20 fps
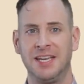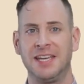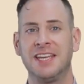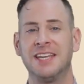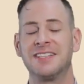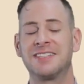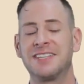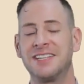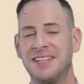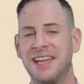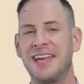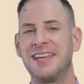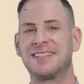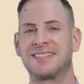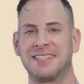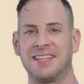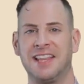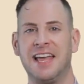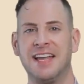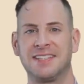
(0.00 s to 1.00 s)
In
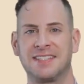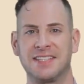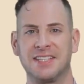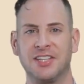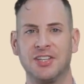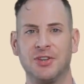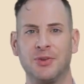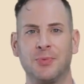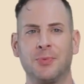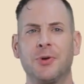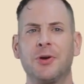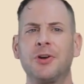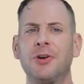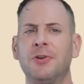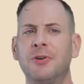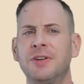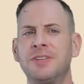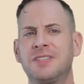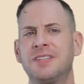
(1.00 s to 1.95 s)
today's lesson, we're going